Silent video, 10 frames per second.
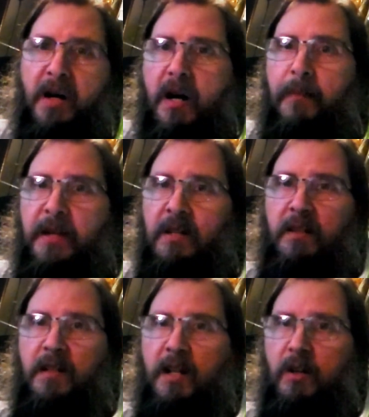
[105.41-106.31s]
pop
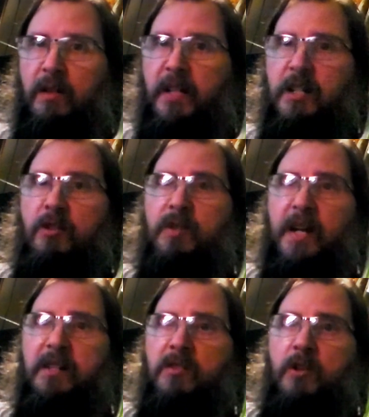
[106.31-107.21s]
in here and let you
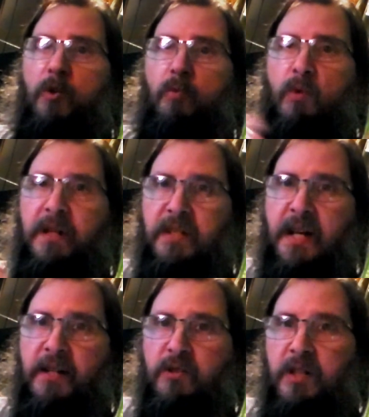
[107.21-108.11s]
guys know what is
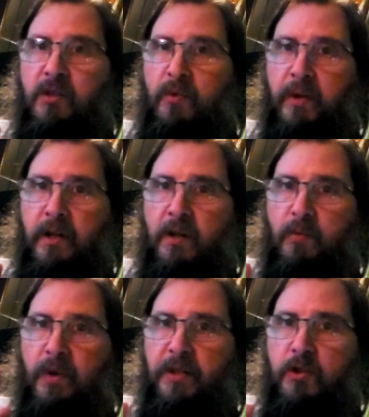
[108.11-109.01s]
actually going
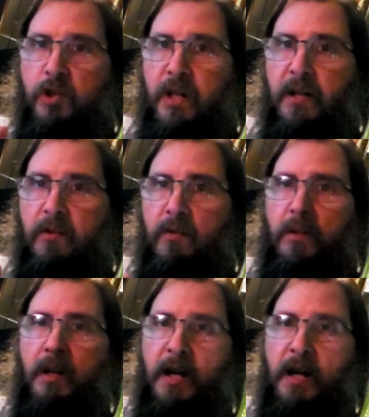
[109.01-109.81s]
on with the channel.